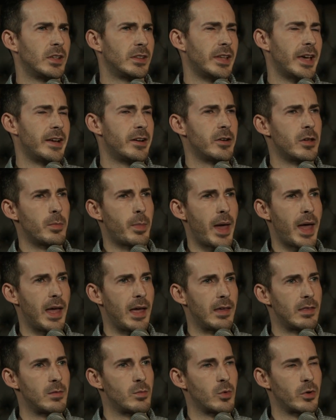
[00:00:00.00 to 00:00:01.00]
later you
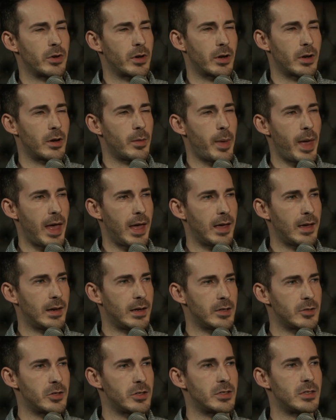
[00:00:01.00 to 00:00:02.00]
pay, the more you're going to pay in
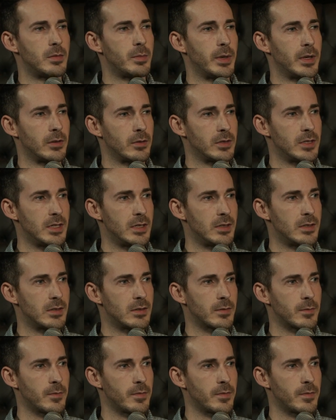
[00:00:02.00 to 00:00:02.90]
interest and penalties.